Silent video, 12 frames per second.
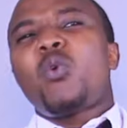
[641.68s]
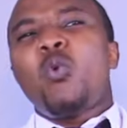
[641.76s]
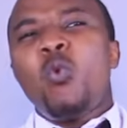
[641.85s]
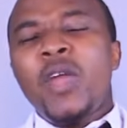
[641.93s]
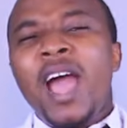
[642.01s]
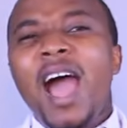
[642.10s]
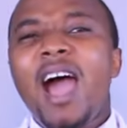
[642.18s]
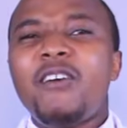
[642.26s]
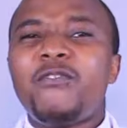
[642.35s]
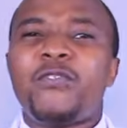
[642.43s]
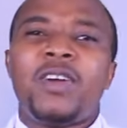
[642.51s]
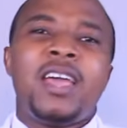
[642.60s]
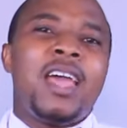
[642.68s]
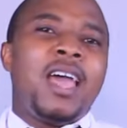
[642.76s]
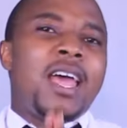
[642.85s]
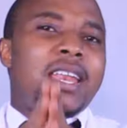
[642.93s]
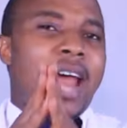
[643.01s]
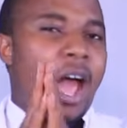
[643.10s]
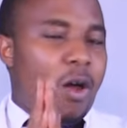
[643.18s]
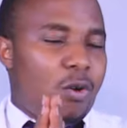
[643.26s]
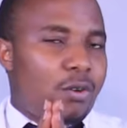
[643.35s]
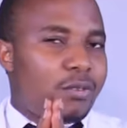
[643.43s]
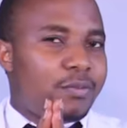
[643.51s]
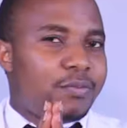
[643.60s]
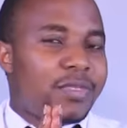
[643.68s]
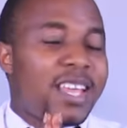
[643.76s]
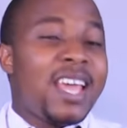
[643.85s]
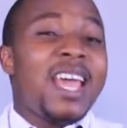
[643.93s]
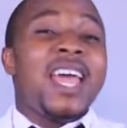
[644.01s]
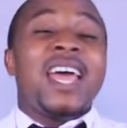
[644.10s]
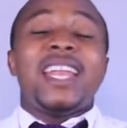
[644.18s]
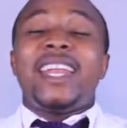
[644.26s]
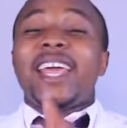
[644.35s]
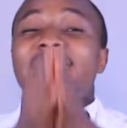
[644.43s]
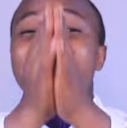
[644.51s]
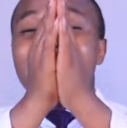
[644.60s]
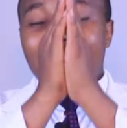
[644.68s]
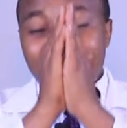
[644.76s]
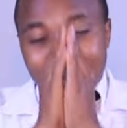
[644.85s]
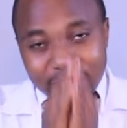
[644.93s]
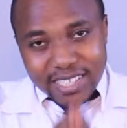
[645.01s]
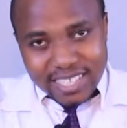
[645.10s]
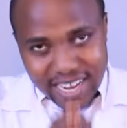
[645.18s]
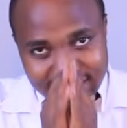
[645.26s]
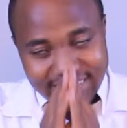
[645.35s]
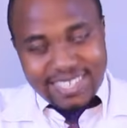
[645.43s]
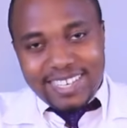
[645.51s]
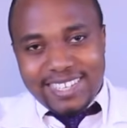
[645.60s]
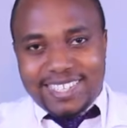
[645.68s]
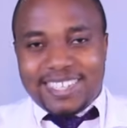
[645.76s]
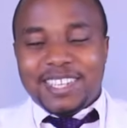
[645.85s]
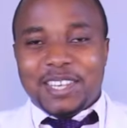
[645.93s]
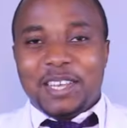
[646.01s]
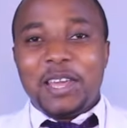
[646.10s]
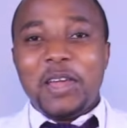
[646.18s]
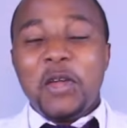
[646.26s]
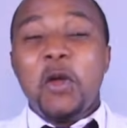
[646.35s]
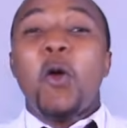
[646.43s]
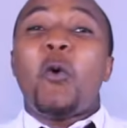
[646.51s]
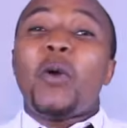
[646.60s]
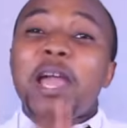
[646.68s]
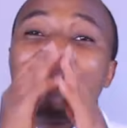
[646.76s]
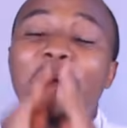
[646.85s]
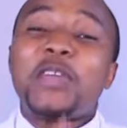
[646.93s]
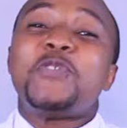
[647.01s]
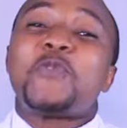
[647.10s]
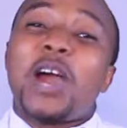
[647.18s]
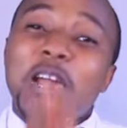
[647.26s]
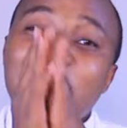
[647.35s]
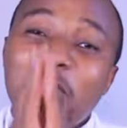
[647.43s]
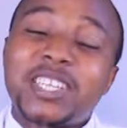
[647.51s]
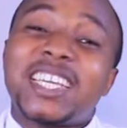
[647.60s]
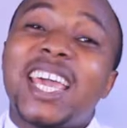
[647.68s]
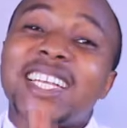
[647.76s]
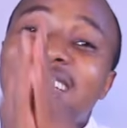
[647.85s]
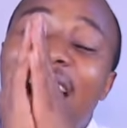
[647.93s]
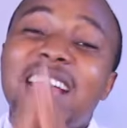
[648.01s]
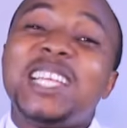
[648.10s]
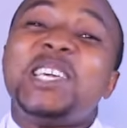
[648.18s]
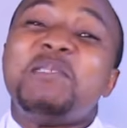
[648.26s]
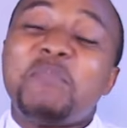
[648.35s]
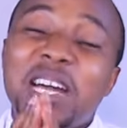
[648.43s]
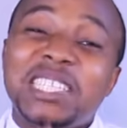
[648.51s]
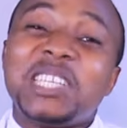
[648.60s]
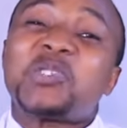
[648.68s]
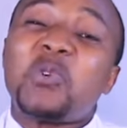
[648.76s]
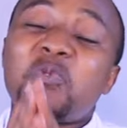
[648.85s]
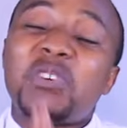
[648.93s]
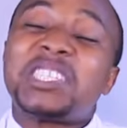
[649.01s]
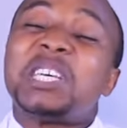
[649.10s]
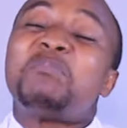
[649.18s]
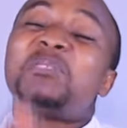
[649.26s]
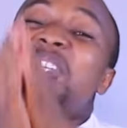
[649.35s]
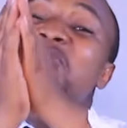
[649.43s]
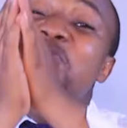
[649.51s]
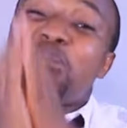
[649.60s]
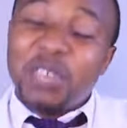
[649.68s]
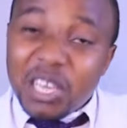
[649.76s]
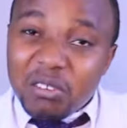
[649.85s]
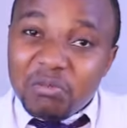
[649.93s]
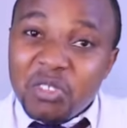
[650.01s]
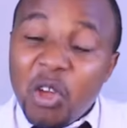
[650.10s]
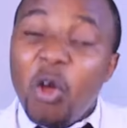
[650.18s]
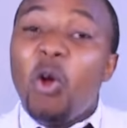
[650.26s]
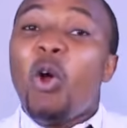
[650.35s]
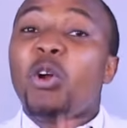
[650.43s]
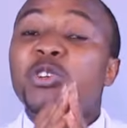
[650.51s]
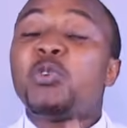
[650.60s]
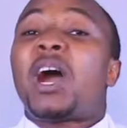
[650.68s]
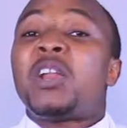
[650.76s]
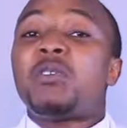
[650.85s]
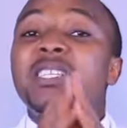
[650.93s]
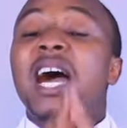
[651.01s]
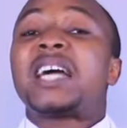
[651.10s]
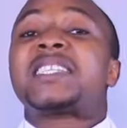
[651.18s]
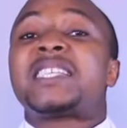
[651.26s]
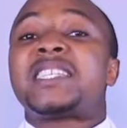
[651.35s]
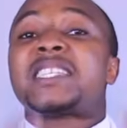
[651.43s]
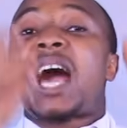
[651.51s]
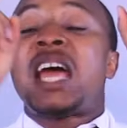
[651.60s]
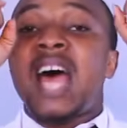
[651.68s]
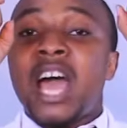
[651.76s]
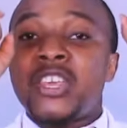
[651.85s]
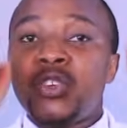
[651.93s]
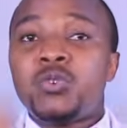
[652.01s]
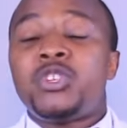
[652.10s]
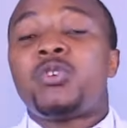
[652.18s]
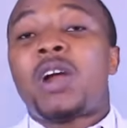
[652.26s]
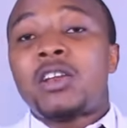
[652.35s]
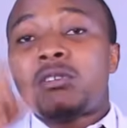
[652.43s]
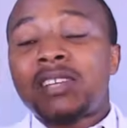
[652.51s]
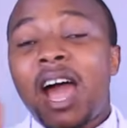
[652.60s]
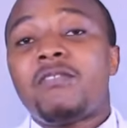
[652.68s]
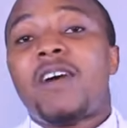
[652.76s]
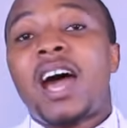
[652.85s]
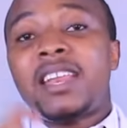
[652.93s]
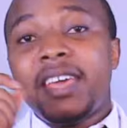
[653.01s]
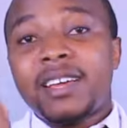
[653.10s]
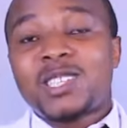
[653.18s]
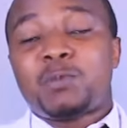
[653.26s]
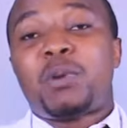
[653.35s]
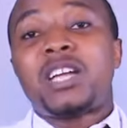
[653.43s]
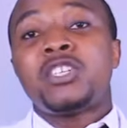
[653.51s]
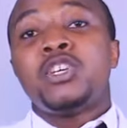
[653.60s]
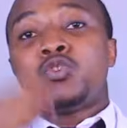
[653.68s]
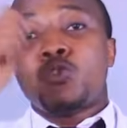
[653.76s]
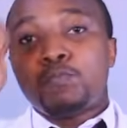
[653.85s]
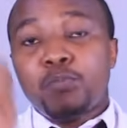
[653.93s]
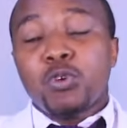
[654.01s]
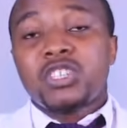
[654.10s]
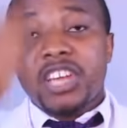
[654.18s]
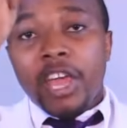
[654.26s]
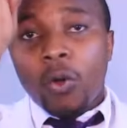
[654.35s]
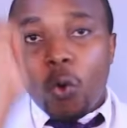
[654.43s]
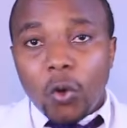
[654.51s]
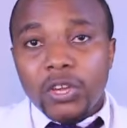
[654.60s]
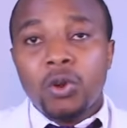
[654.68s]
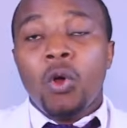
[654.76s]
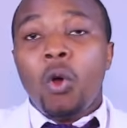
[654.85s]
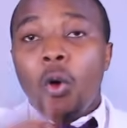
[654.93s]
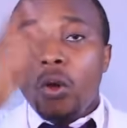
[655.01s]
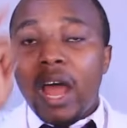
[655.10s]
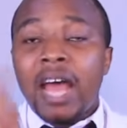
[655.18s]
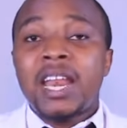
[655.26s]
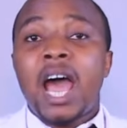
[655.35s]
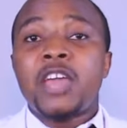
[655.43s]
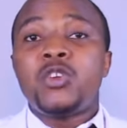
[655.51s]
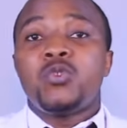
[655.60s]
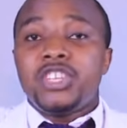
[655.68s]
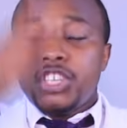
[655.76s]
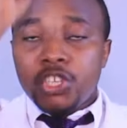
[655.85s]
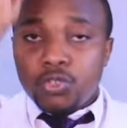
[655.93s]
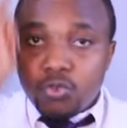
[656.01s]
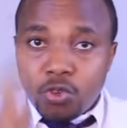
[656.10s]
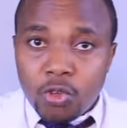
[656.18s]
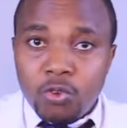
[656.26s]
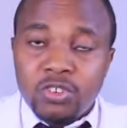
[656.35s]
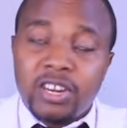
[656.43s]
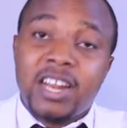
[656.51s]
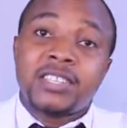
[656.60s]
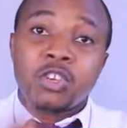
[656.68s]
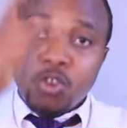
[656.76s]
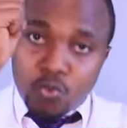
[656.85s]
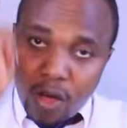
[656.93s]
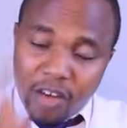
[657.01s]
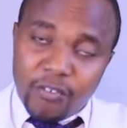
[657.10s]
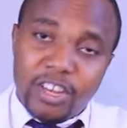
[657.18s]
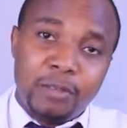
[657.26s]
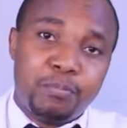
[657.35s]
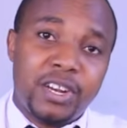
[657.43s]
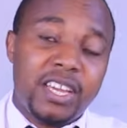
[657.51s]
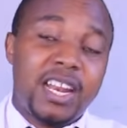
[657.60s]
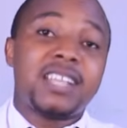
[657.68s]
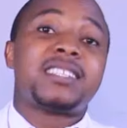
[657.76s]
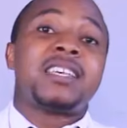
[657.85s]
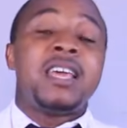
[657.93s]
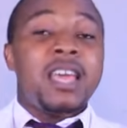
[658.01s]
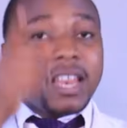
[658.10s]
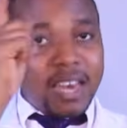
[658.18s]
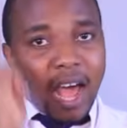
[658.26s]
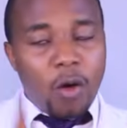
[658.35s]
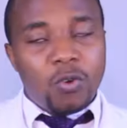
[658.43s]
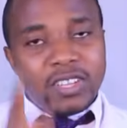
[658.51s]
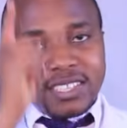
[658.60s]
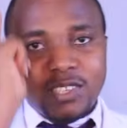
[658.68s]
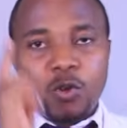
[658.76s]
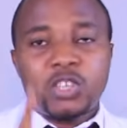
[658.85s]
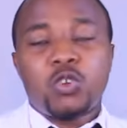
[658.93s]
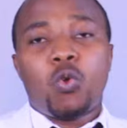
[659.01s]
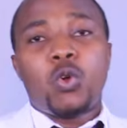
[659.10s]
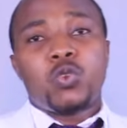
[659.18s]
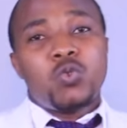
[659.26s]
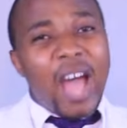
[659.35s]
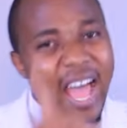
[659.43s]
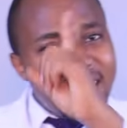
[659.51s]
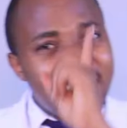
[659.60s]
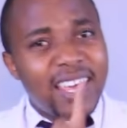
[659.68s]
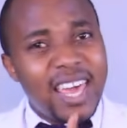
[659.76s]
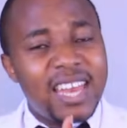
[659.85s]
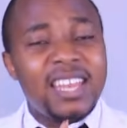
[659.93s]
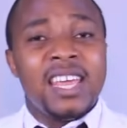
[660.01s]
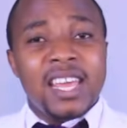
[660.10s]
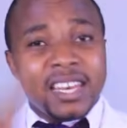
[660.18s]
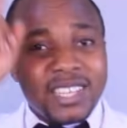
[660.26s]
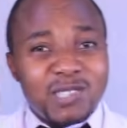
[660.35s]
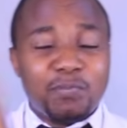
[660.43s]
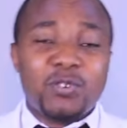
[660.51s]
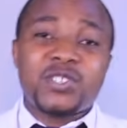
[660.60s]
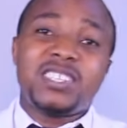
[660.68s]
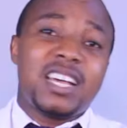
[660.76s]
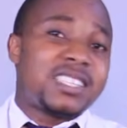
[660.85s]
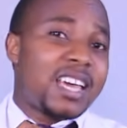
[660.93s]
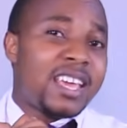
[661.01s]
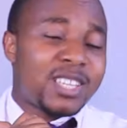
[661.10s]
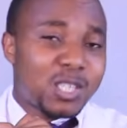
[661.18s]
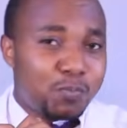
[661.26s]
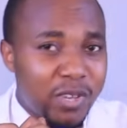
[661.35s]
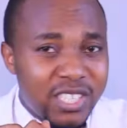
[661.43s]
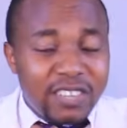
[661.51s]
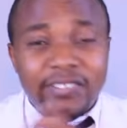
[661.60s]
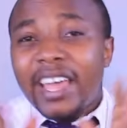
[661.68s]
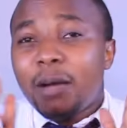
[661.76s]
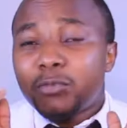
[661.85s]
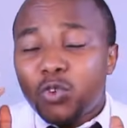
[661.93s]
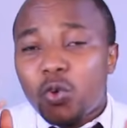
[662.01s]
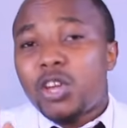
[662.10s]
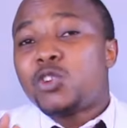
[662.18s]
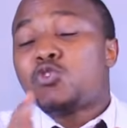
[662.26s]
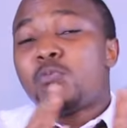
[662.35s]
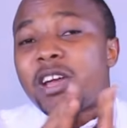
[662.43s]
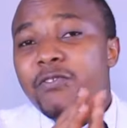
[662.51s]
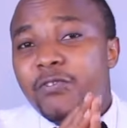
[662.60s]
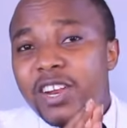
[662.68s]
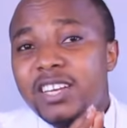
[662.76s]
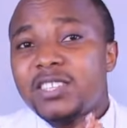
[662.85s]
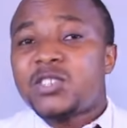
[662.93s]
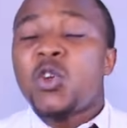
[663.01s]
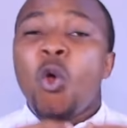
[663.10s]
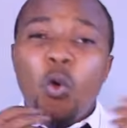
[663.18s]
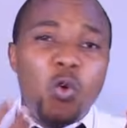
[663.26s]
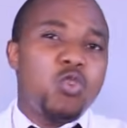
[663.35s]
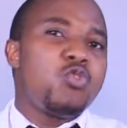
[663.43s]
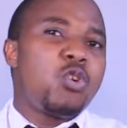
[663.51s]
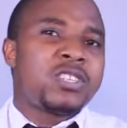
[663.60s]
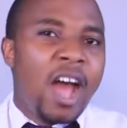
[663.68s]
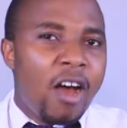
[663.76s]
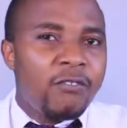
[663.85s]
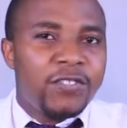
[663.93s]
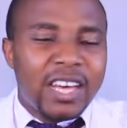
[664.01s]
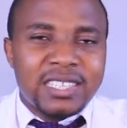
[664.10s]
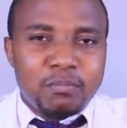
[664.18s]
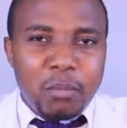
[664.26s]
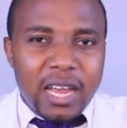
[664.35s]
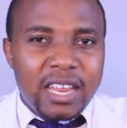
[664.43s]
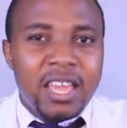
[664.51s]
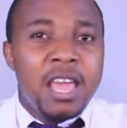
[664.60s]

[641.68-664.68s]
we have now, there are circumstances whereby you cannot get an emergency contraceptive pill, or you cannot access an IUD. You cannot have an expert to put a coil or an IUD into your uterus to avoid pregnancy. Now, this is what you're going to do. And again, these procedures are expensive. I am talking to my friends who do not have that money,